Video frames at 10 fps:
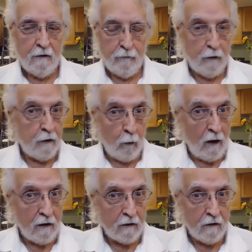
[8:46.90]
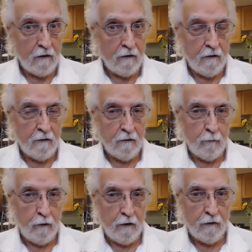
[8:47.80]
very quietly
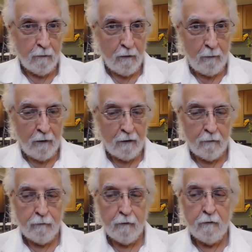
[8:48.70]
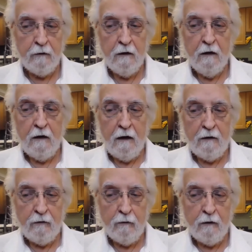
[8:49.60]
into my microphone,
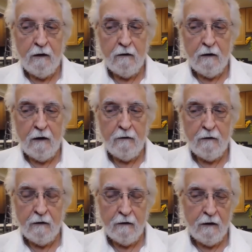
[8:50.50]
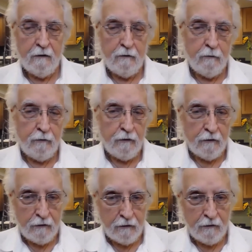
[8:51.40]
and to
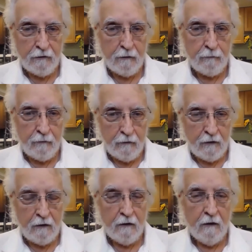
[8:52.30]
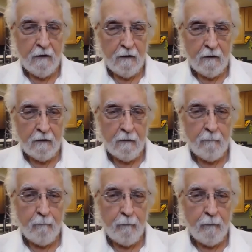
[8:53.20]
shift the
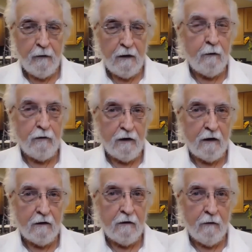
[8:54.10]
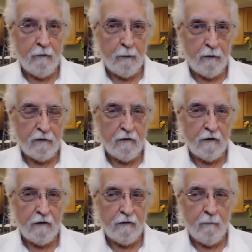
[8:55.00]
energetic of the
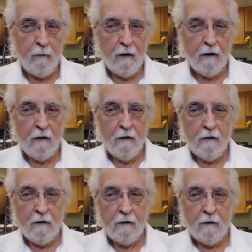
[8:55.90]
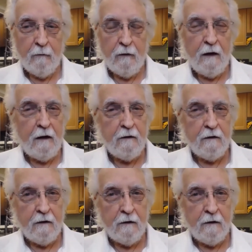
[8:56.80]
presentation, and